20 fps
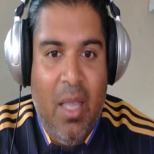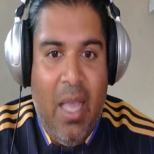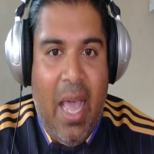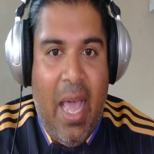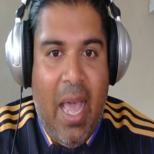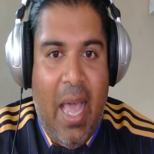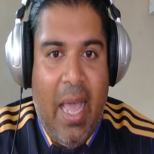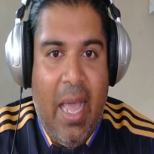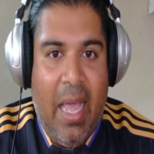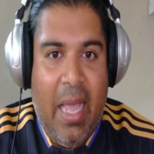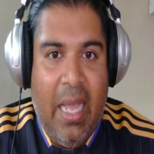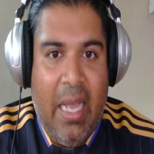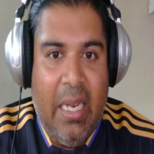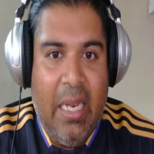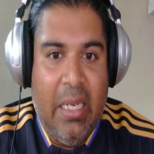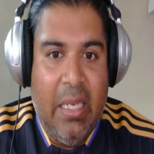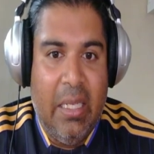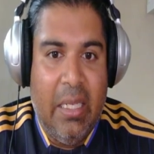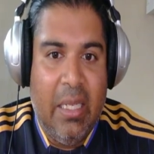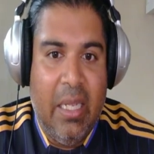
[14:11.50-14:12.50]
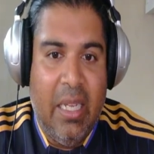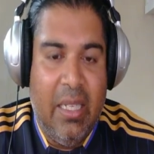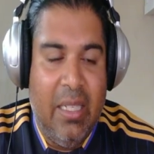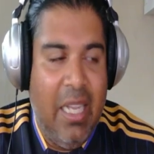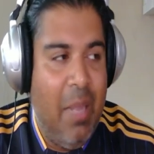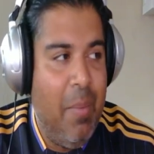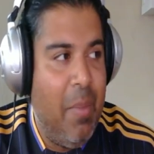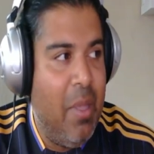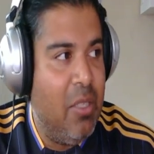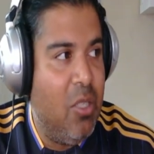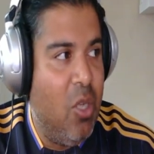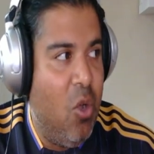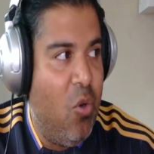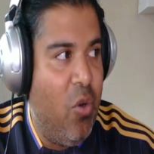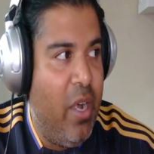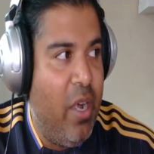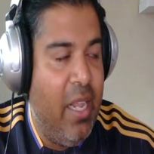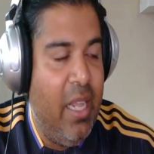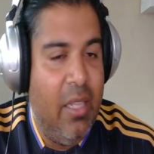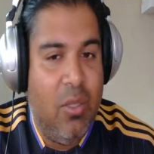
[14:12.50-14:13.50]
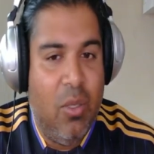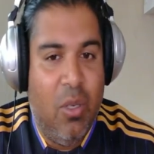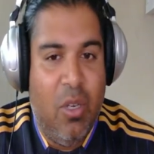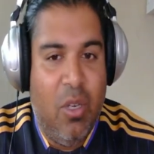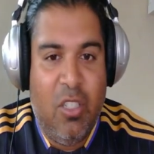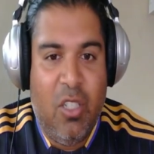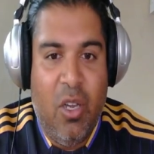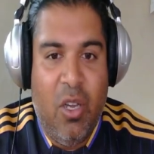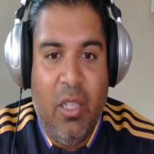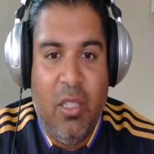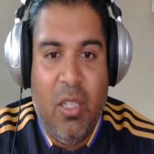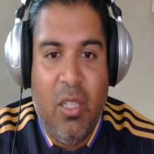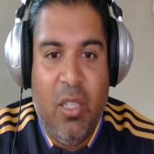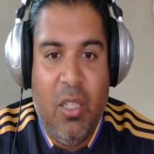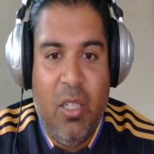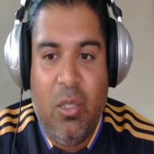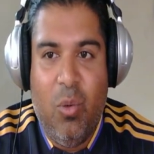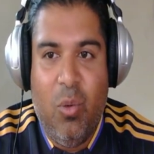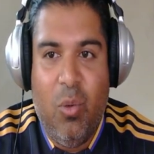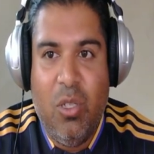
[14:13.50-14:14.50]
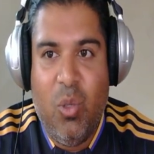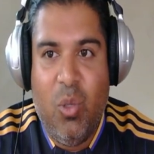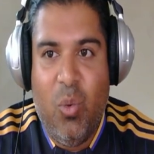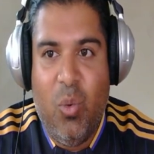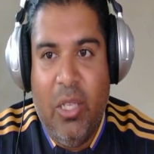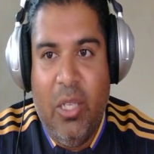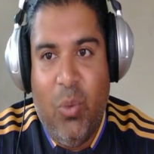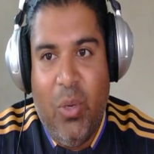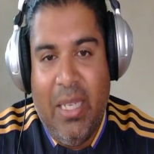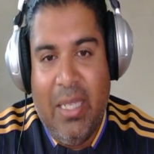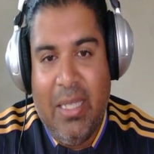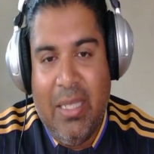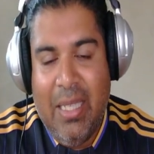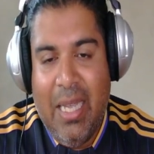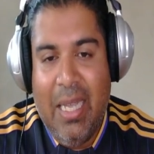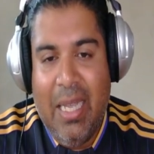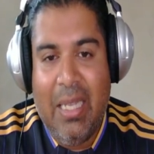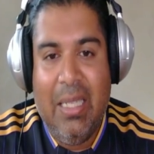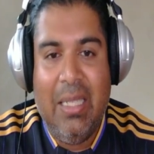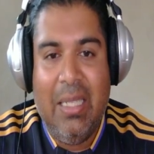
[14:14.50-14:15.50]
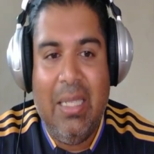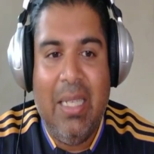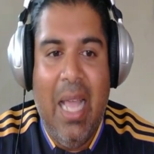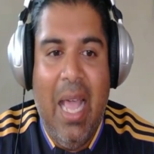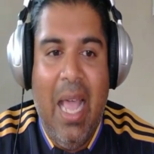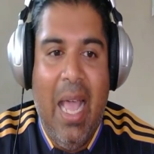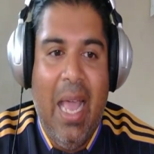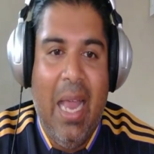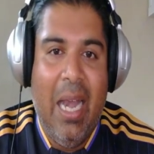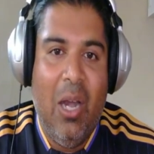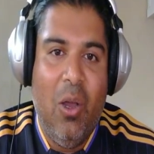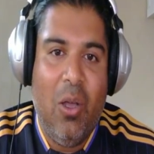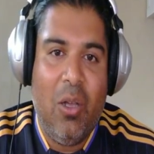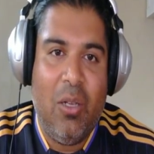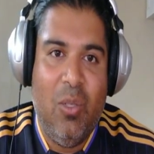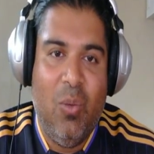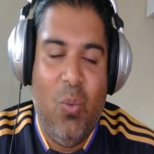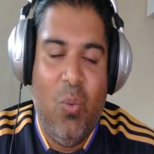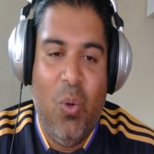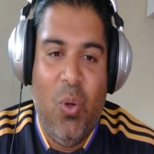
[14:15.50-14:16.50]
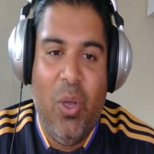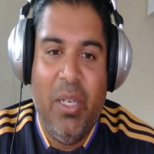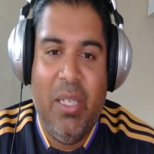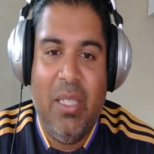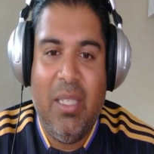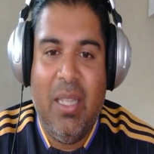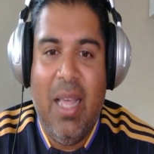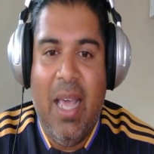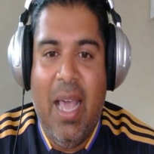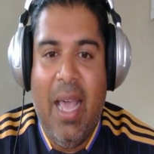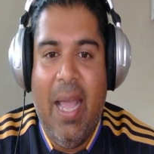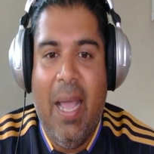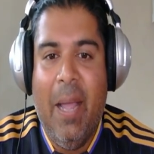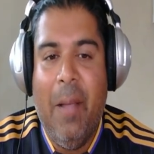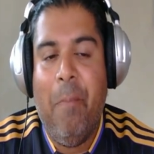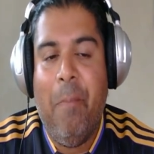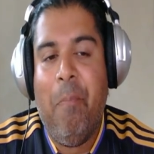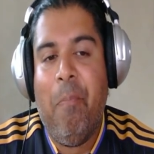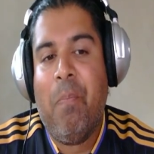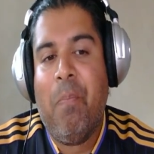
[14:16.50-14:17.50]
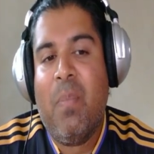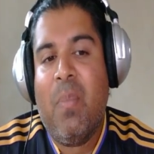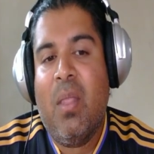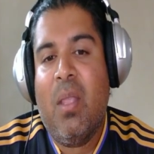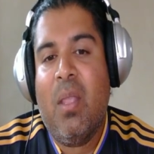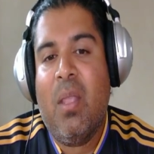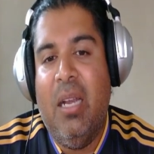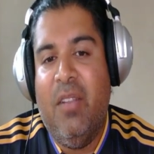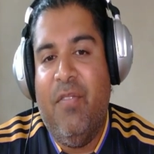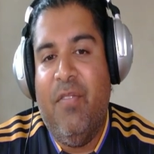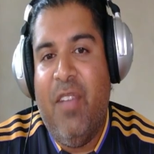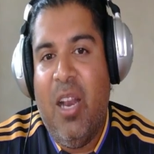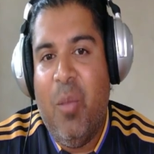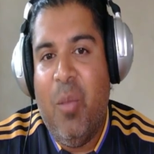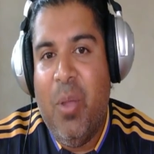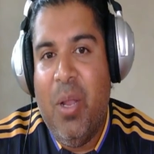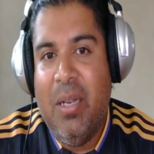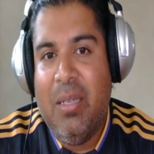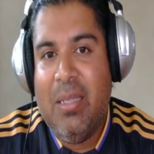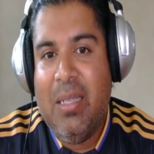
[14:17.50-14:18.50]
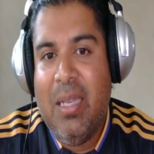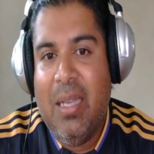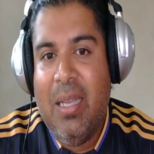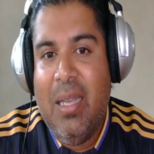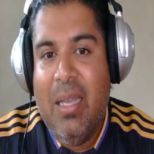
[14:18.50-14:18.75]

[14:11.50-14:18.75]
And a team that's already sort of starting to look towards 2026 and look towards their development.